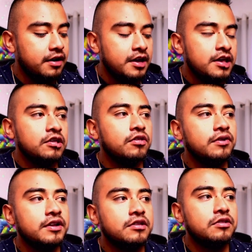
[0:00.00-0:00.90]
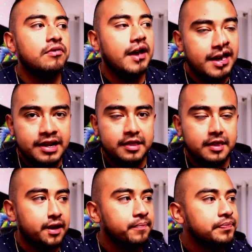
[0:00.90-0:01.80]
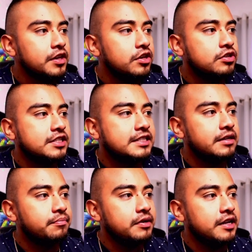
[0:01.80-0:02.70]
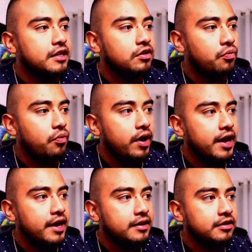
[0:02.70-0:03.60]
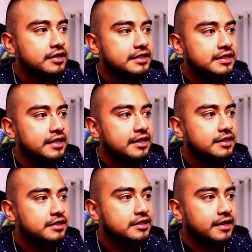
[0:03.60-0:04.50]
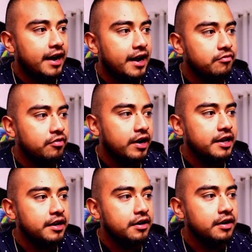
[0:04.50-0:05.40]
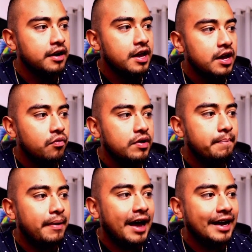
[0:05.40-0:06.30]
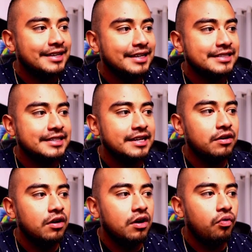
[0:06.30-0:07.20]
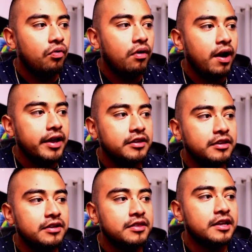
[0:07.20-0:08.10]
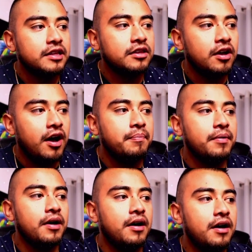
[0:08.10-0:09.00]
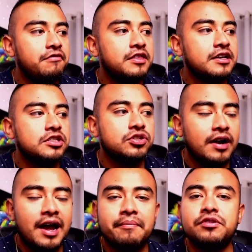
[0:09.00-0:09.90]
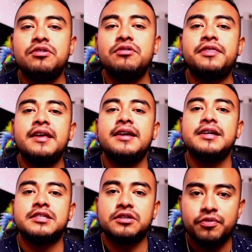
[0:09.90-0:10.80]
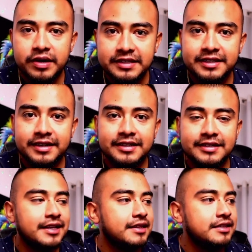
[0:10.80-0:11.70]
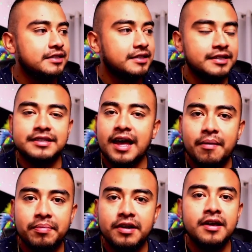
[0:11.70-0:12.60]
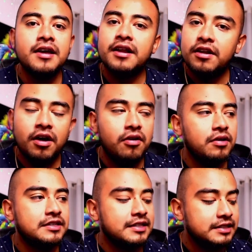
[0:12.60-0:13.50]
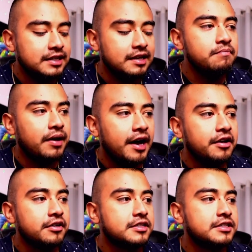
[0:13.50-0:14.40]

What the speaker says: You don't need to do anything. You just simply need to wait. You can see in this time right here, we back tested right to the top of the trap. Do you think it's coincidence that these things happen? No, it's the same buyers.